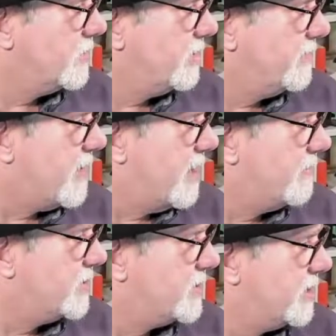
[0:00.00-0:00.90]

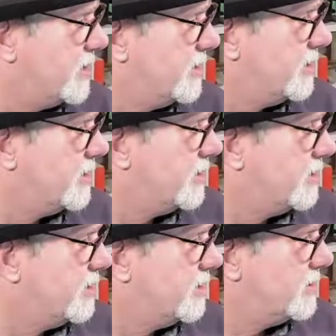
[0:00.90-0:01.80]
25%,
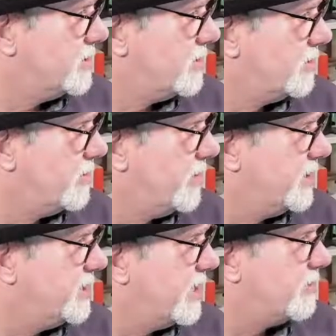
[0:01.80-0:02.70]
still too
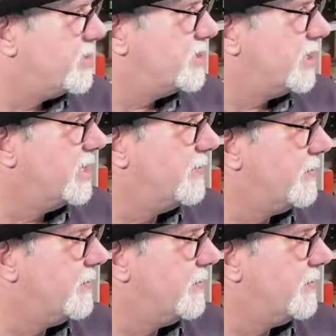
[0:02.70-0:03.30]
big, 10%.